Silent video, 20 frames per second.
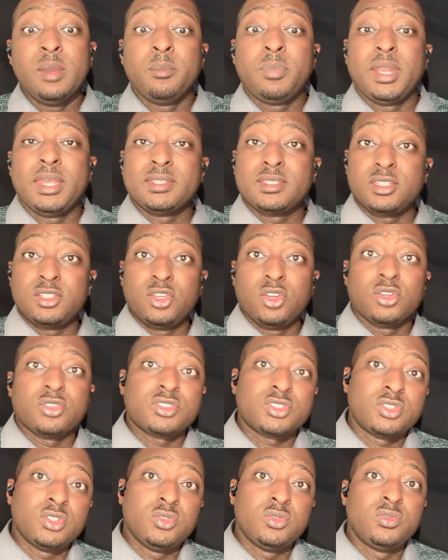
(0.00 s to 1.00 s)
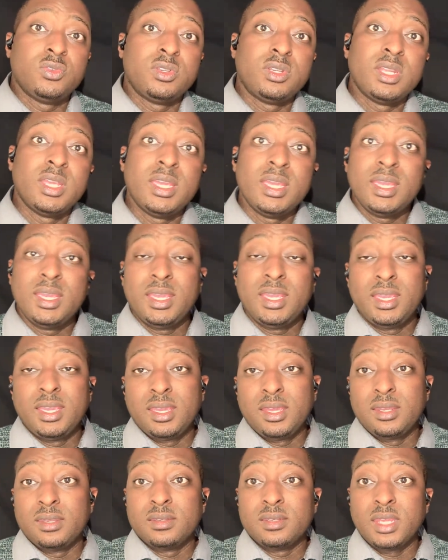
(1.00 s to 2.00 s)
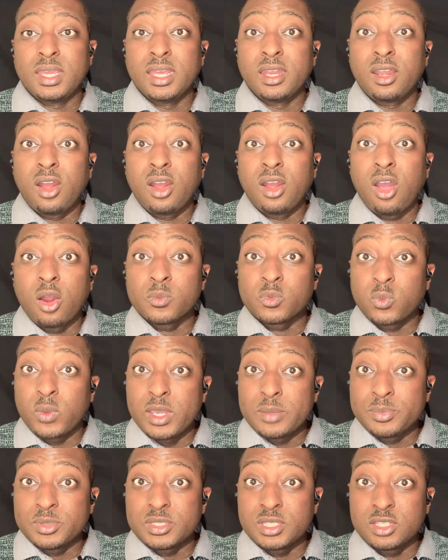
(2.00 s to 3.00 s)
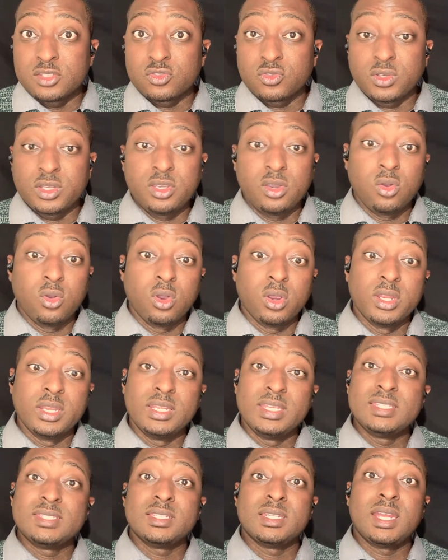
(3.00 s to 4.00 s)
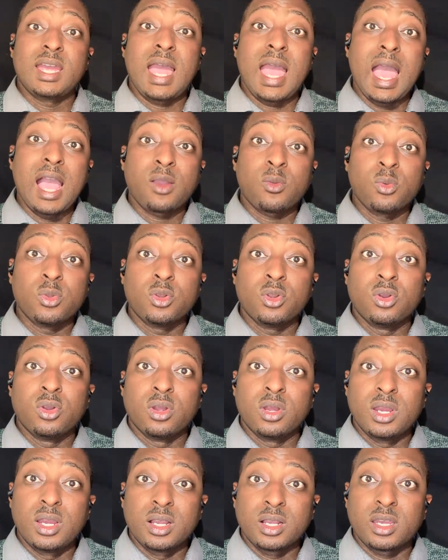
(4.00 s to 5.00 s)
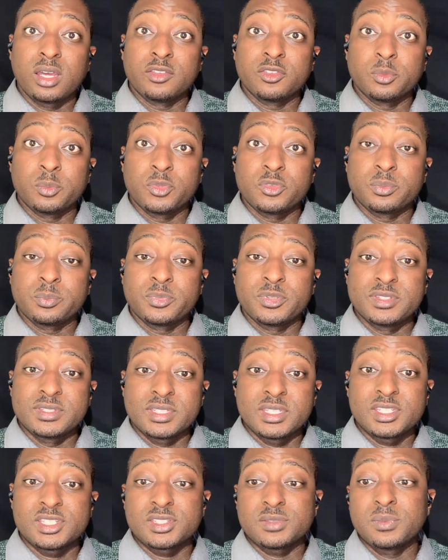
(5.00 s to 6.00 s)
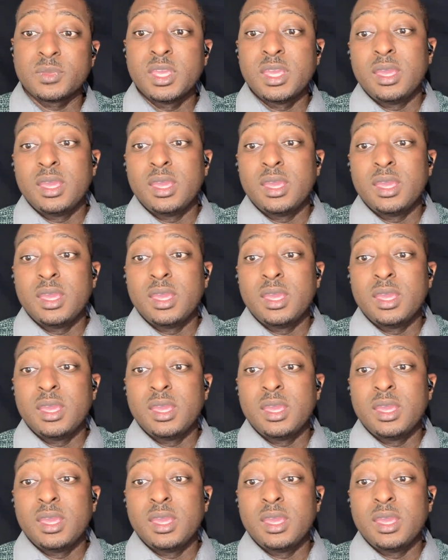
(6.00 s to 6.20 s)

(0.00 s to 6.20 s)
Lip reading: placing your student in harm's way potentially, or at least in an awkward or uncomfortable position.